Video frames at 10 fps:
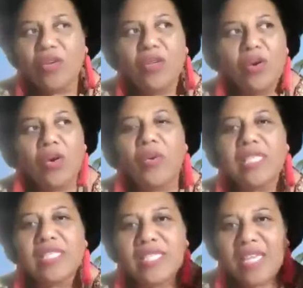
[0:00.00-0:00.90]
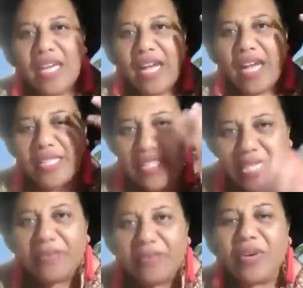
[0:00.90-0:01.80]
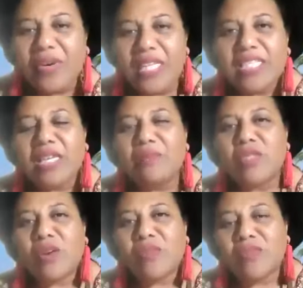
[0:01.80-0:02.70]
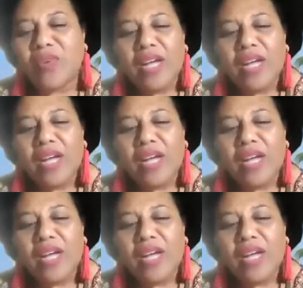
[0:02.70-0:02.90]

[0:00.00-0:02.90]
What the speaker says: you always deliver in terms of